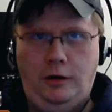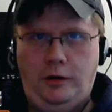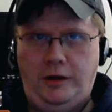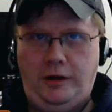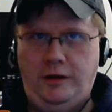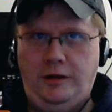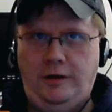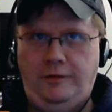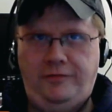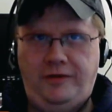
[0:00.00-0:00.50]
Oh, I
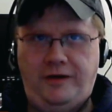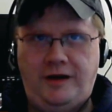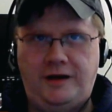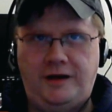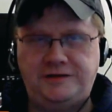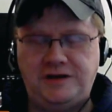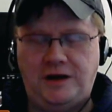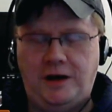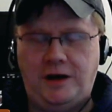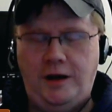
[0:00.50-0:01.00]
right? love
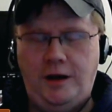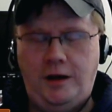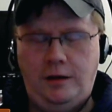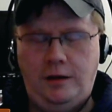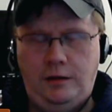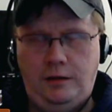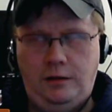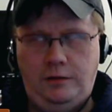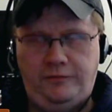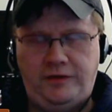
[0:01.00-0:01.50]
that. I
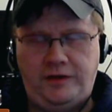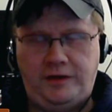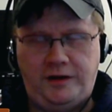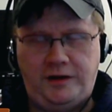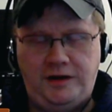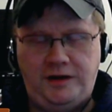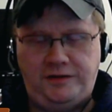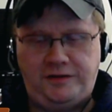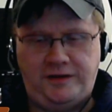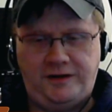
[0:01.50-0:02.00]
love that. I
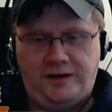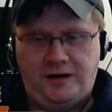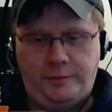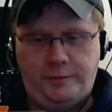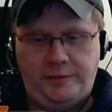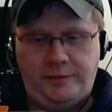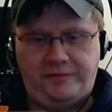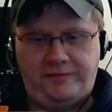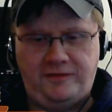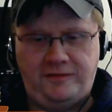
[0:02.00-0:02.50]
hate and, that
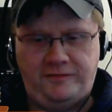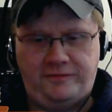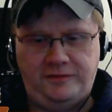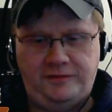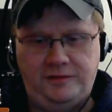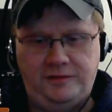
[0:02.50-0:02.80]
automated stuff.